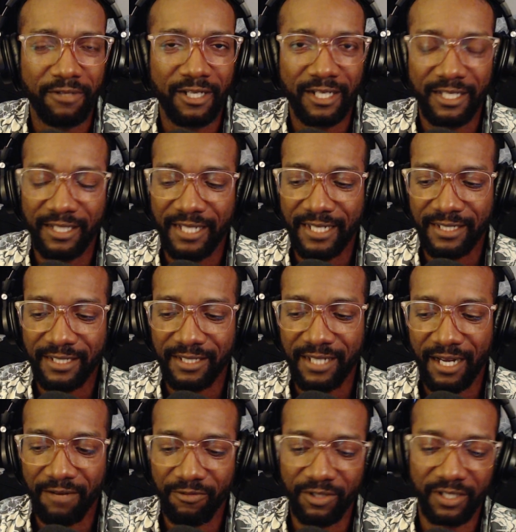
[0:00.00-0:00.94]
That's not
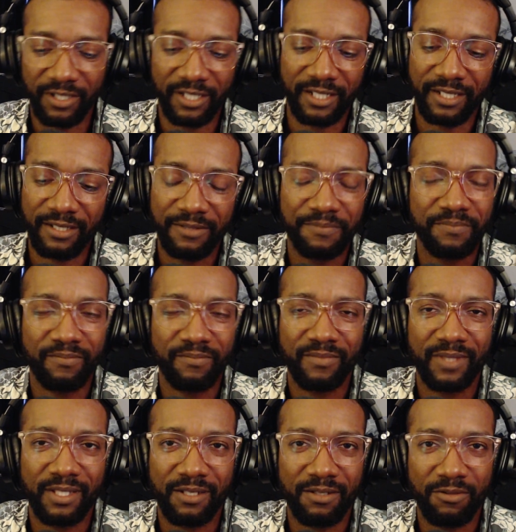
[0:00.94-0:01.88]
really
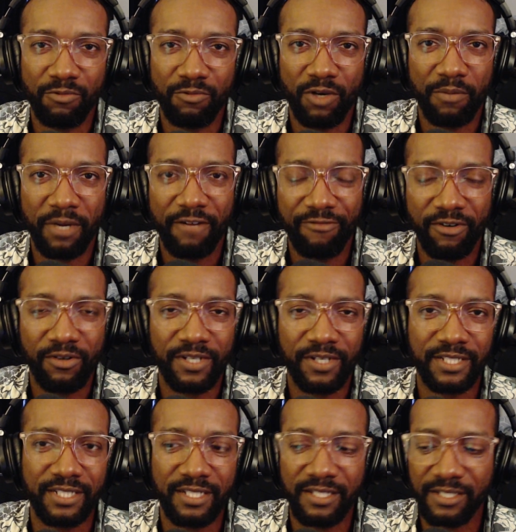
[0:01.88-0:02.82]
where my focus is.